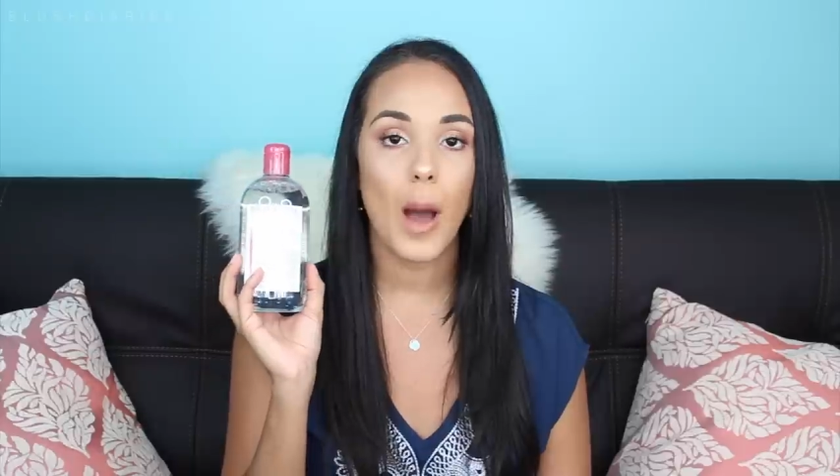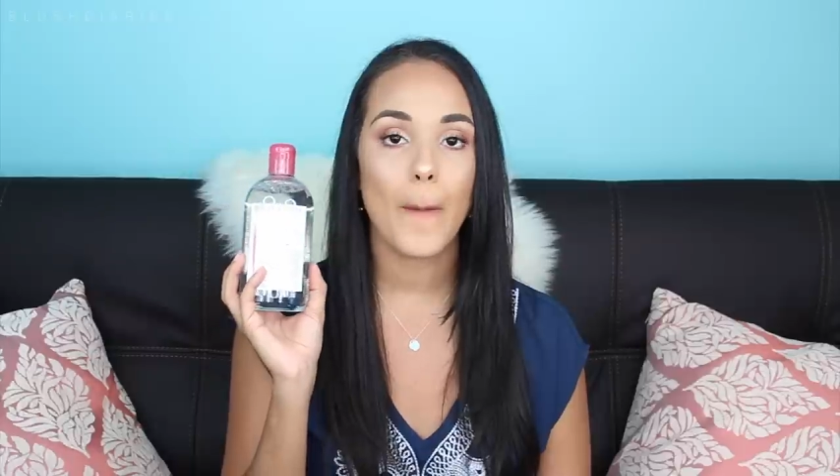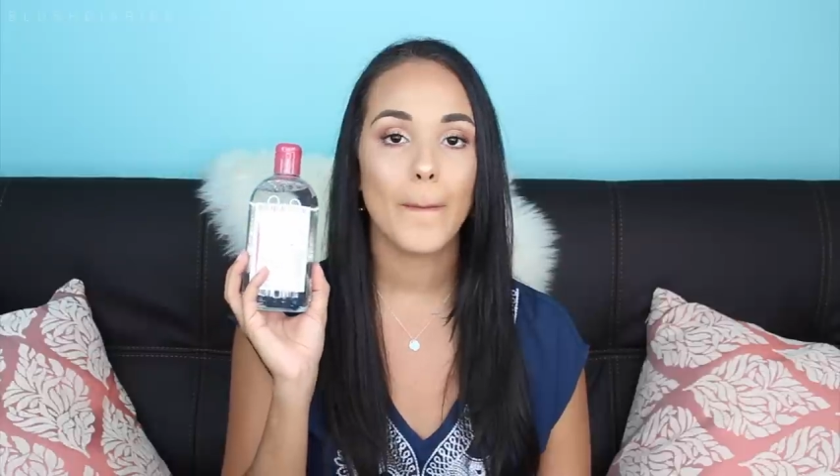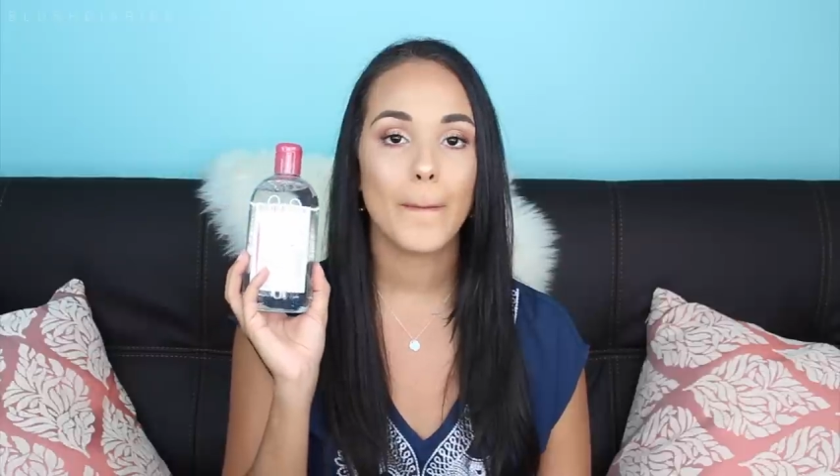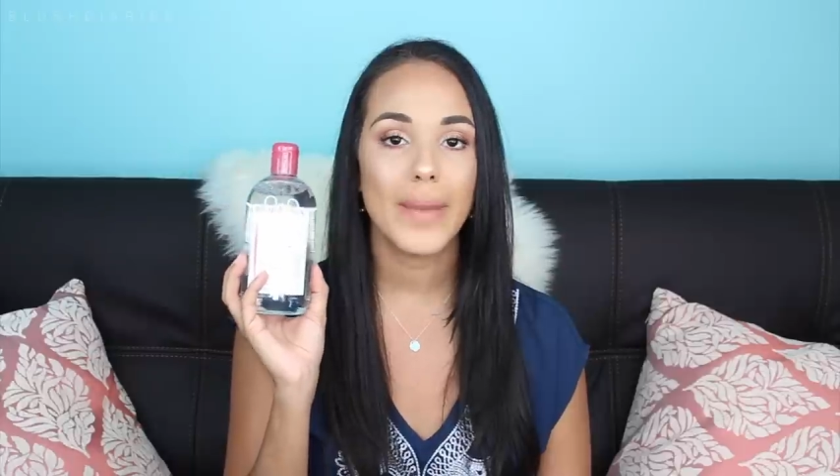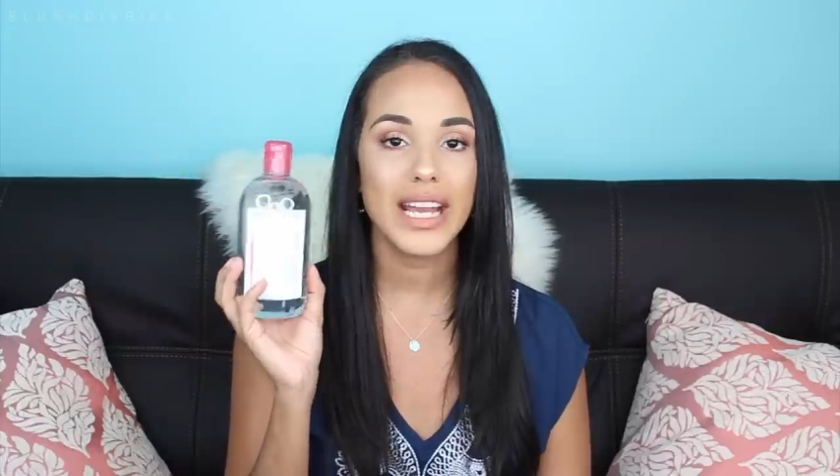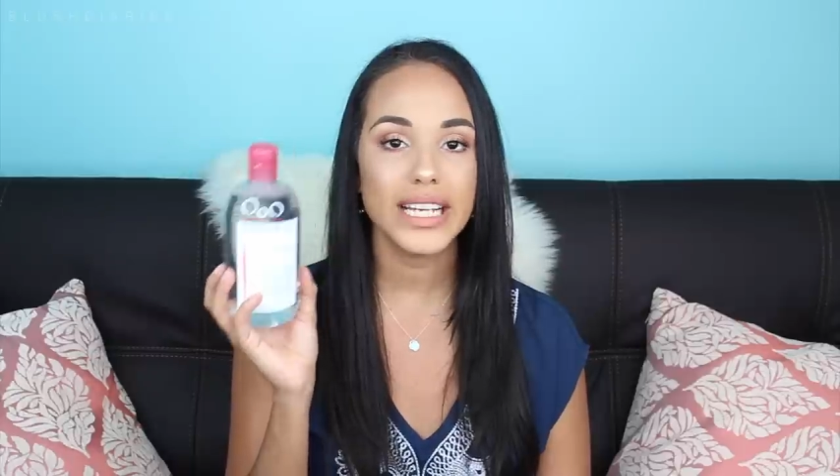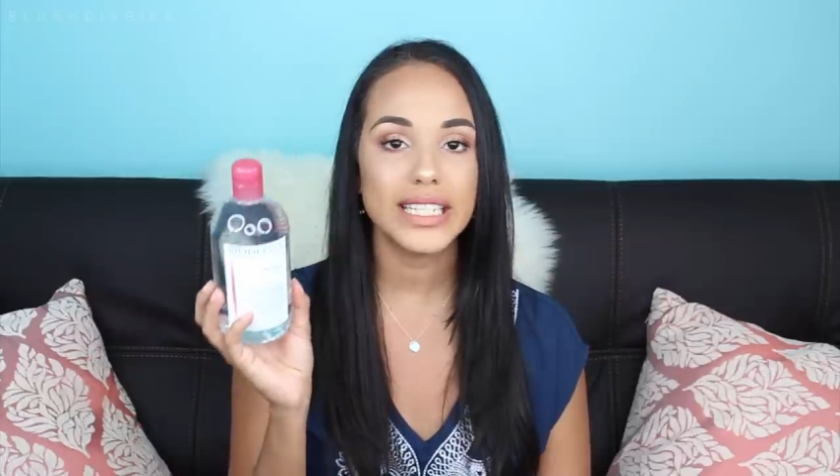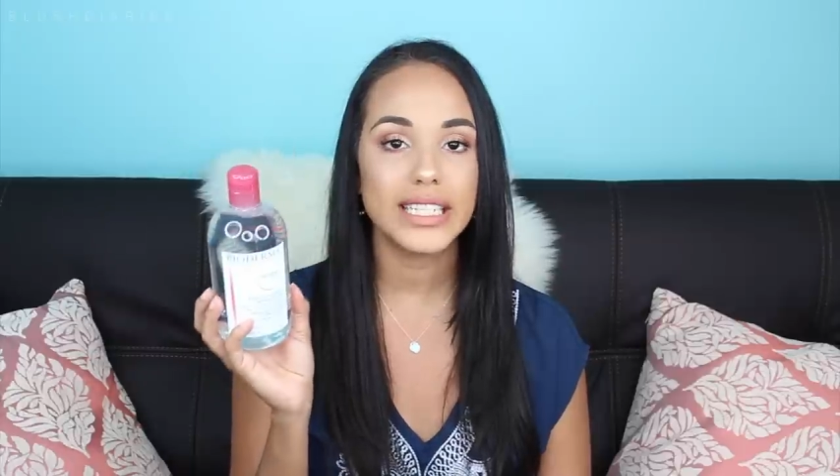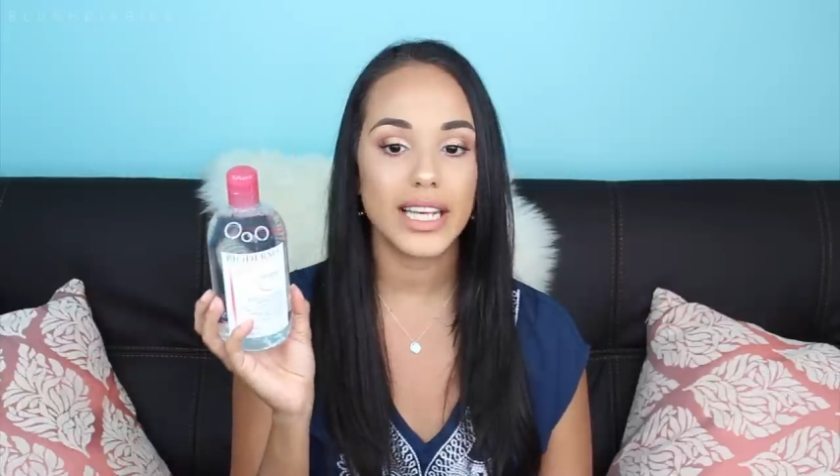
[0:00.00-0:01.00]

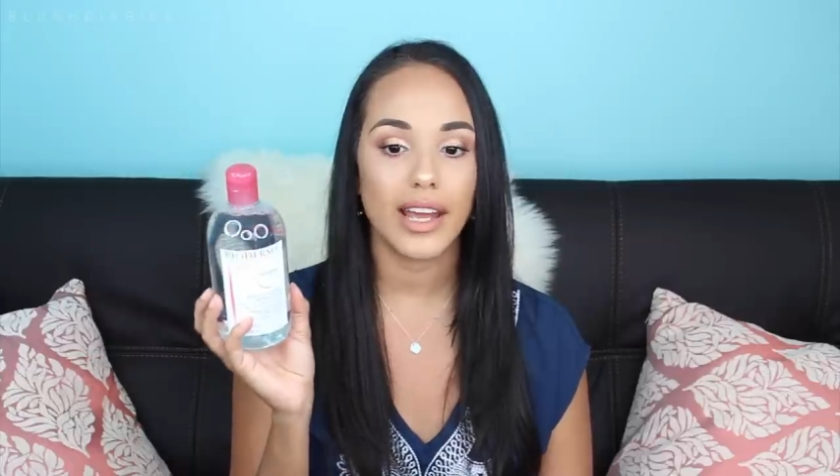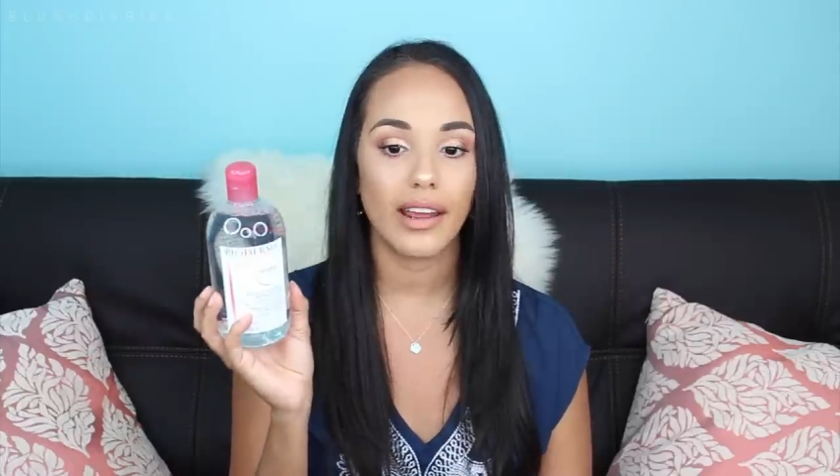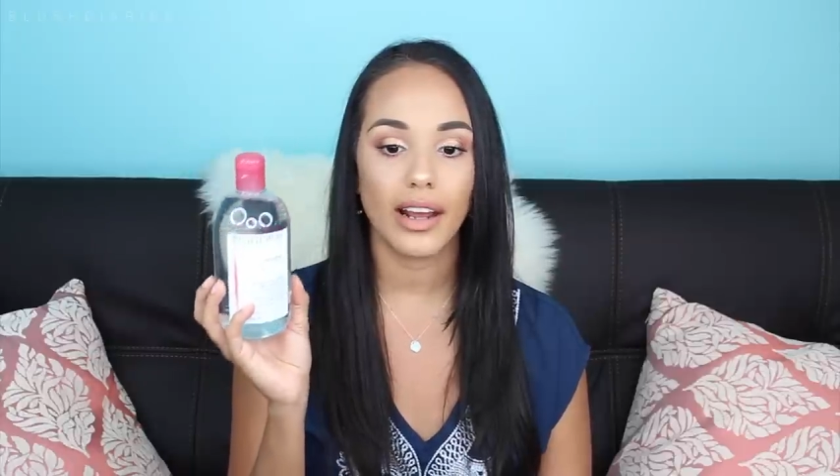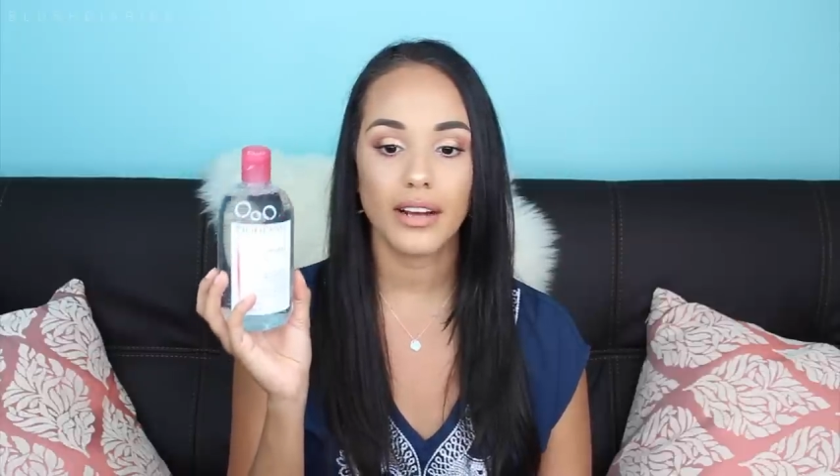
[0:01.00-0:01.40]
amazing.